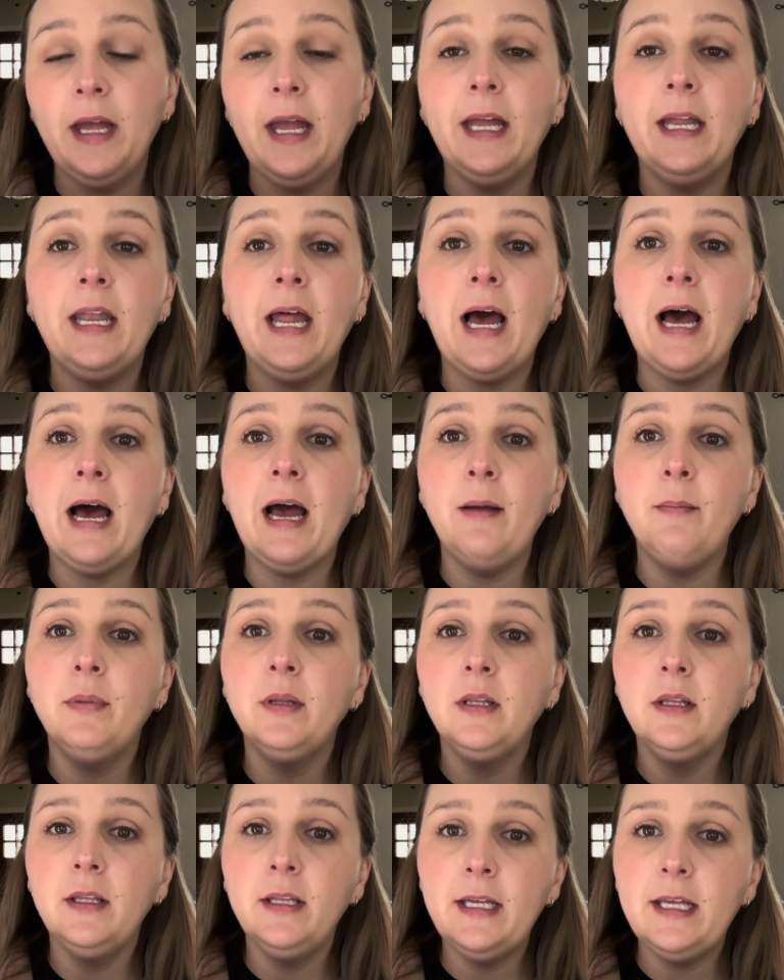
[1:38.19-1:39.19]
and I
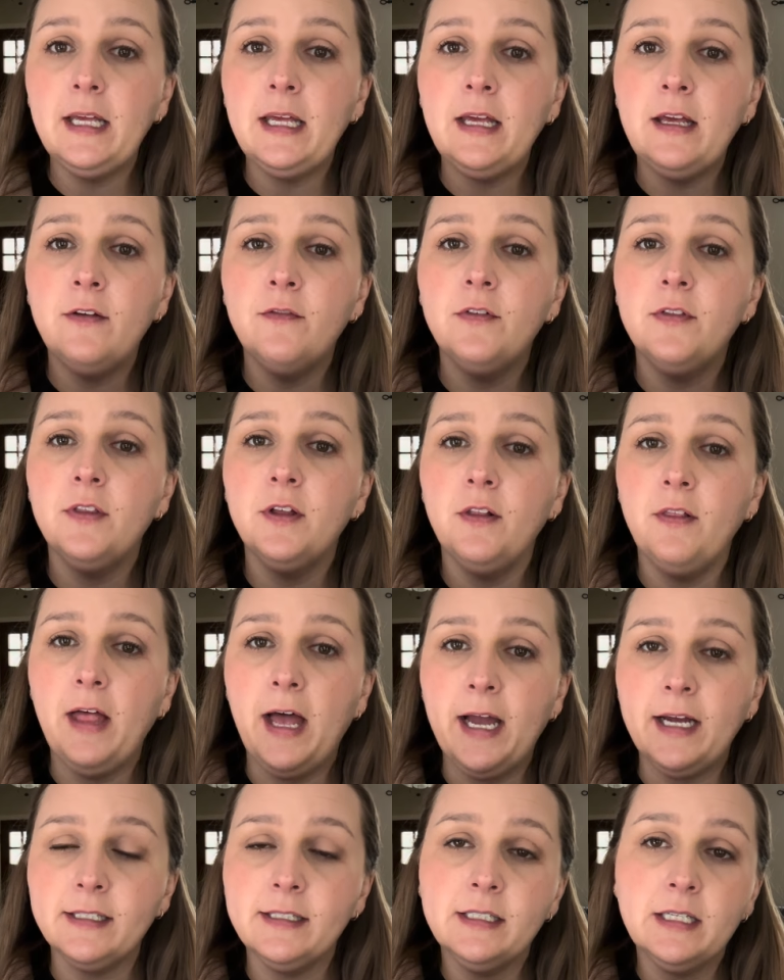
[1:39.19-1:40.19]
believe the
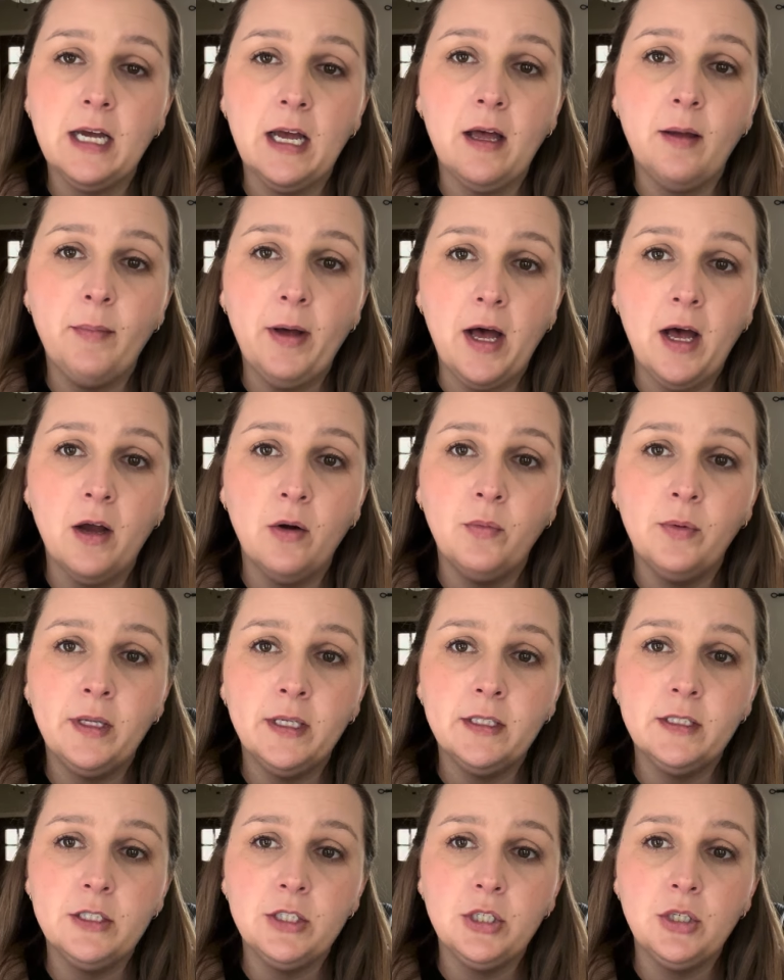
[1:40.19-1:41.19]
last time I
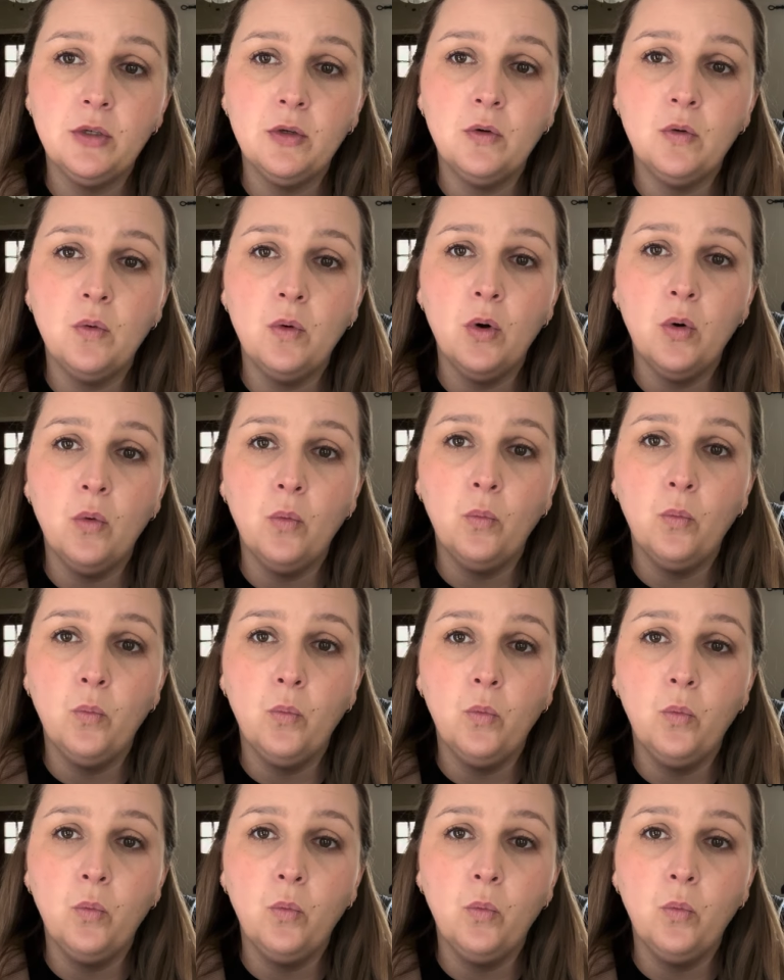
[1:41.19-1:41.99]
went to